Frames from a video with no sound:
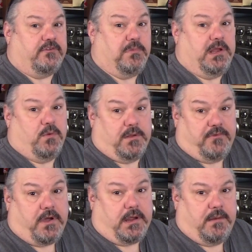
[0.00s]
explain what I'm
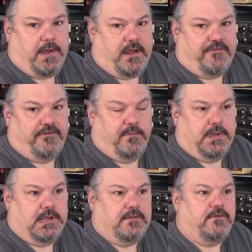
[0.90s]
talking about in a few
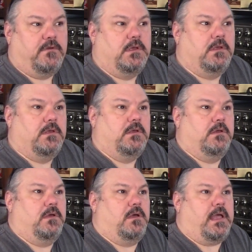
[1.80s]
minutes,
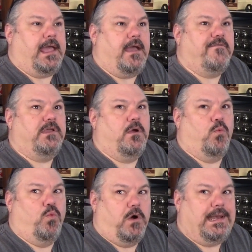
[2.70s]
having
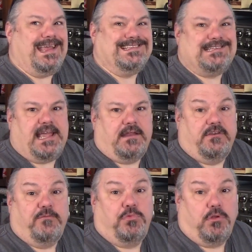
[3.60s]
one antenna
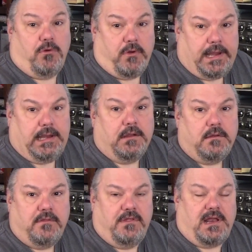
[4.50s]
deployed
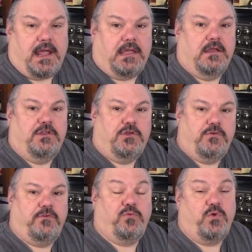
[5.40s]
that I can
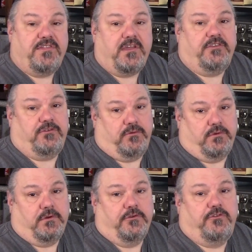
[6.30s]
use with a
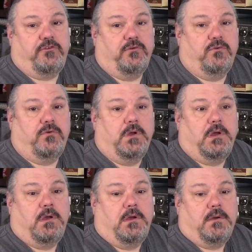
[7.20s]
tuner to
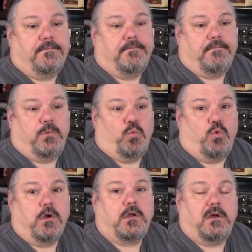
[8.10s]

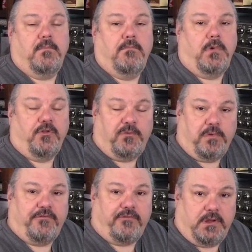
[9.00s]
work
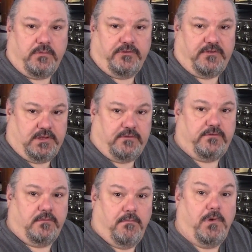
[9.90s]
multiple
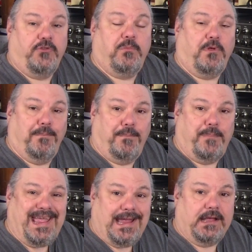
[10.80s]
frequencies, multiple
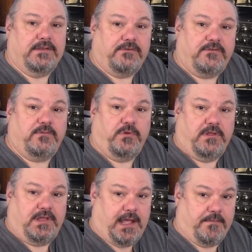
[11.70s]
bands
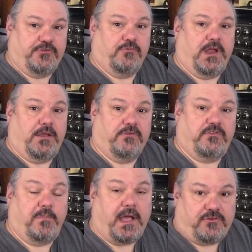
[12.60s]
within the amateur radio
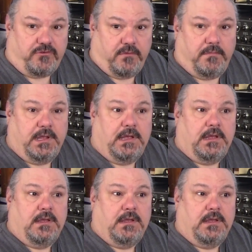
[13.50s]
spectrum